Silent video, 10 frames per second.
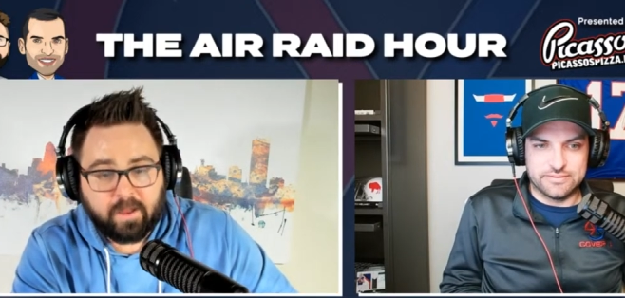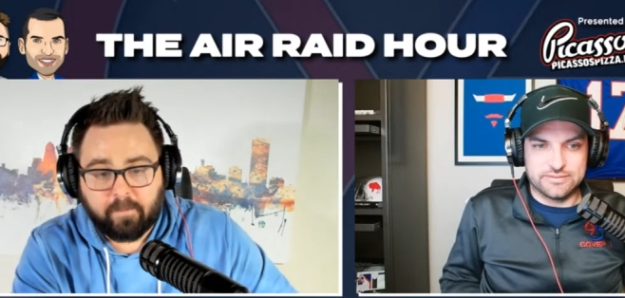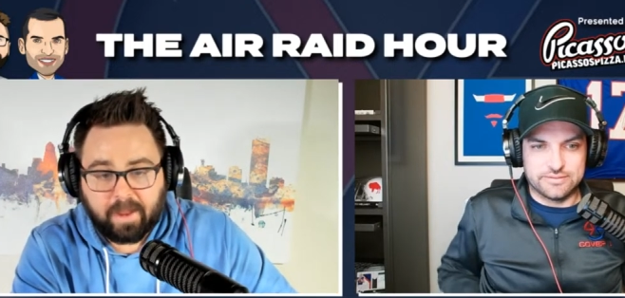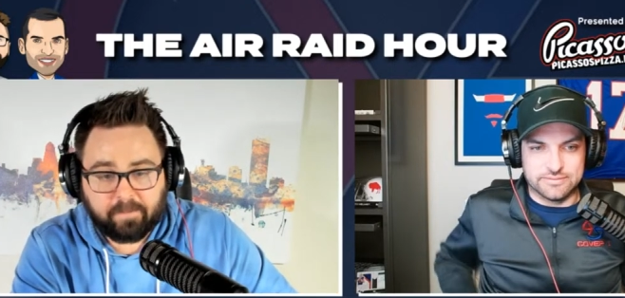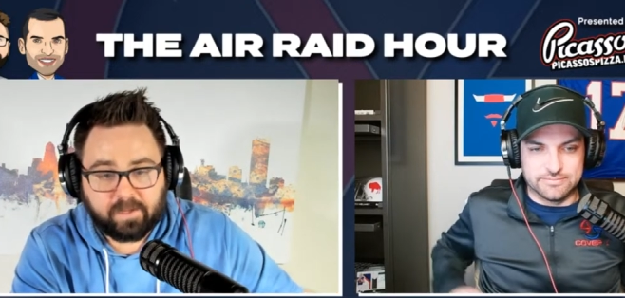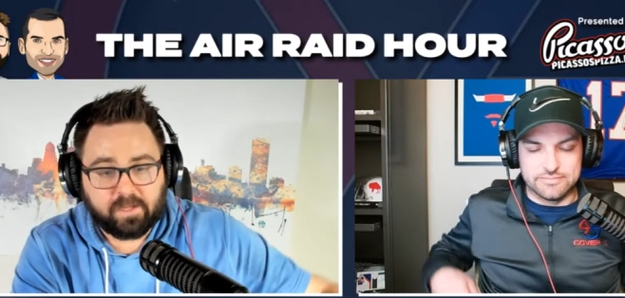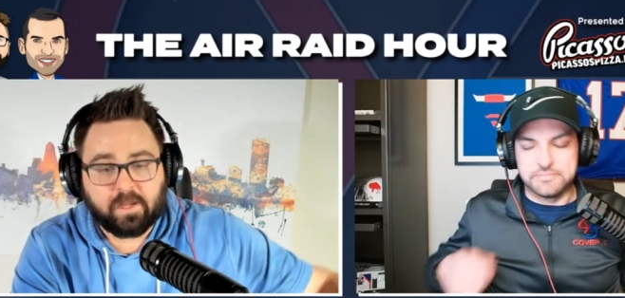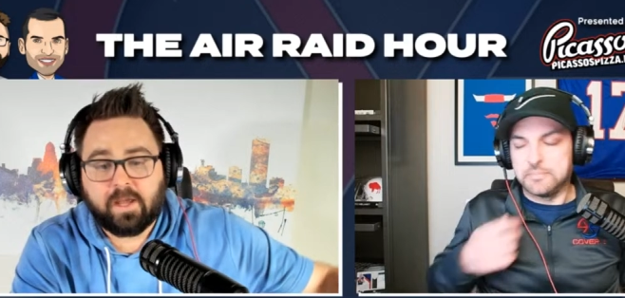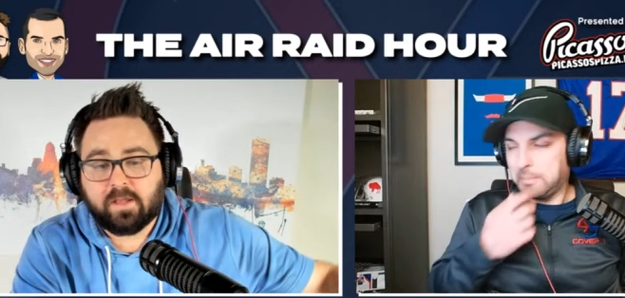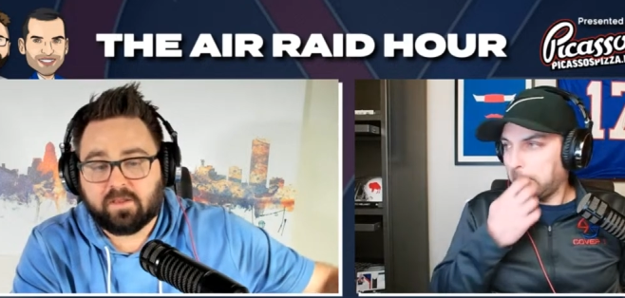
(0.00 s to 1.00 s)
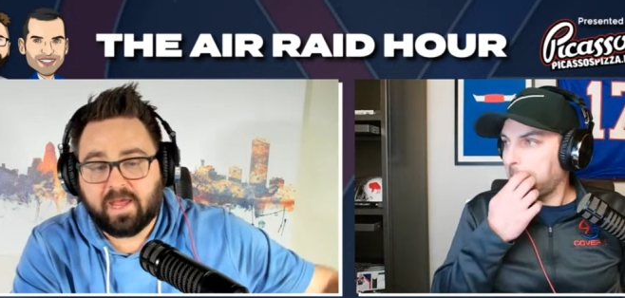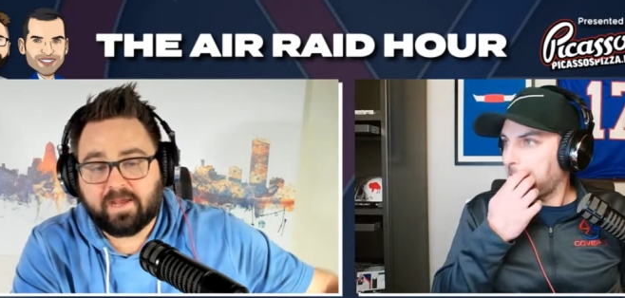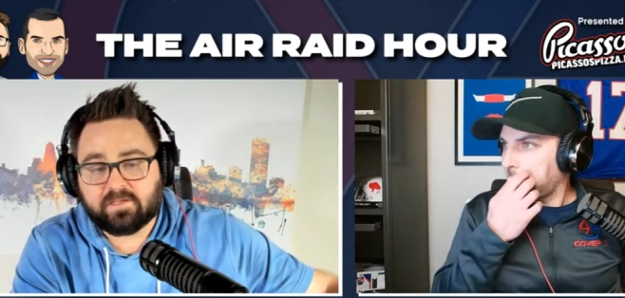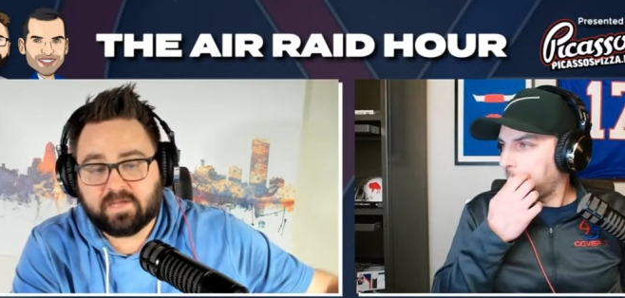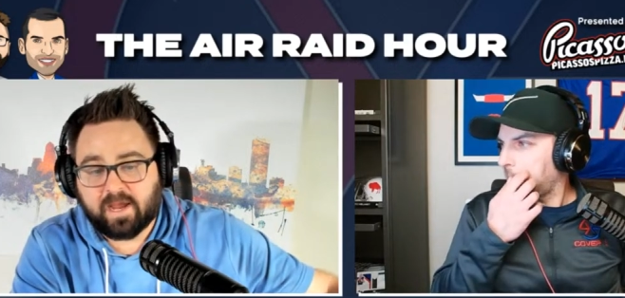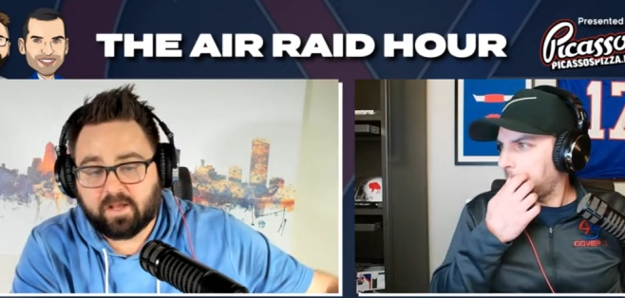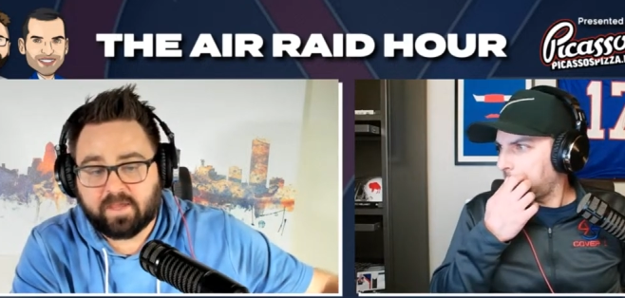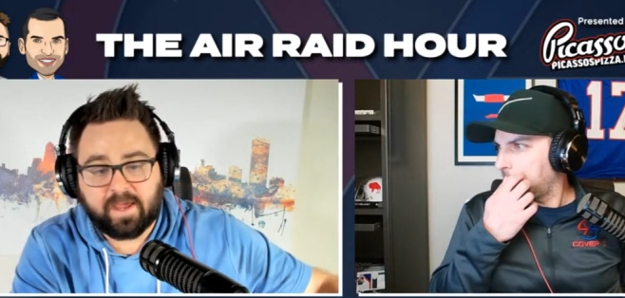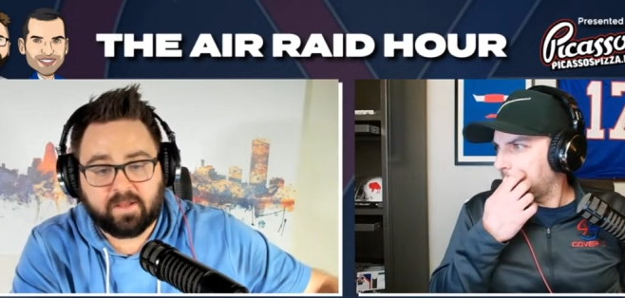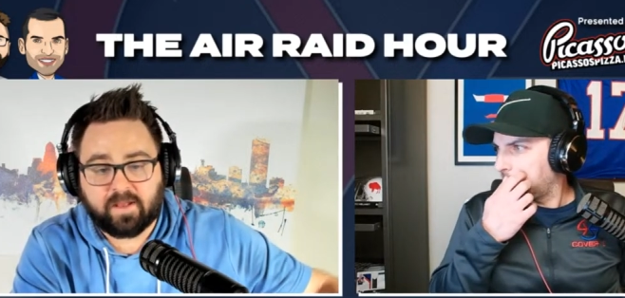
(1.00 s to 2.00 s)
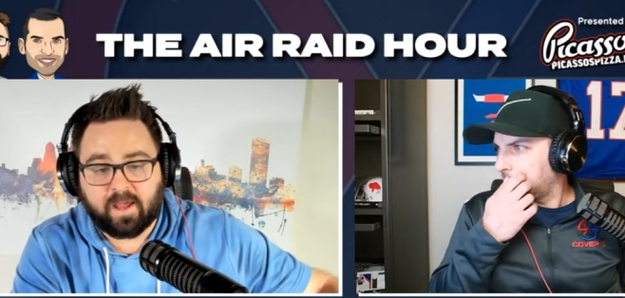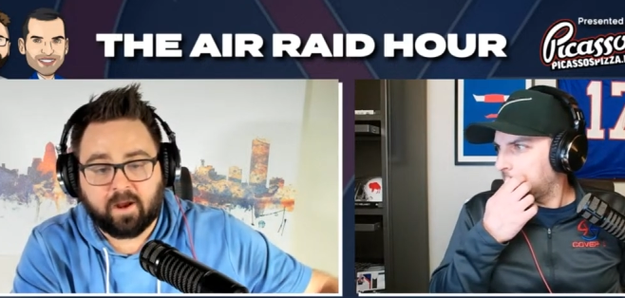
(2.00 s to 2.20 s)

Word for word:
Speaker 1: Maybe they, te- they, they,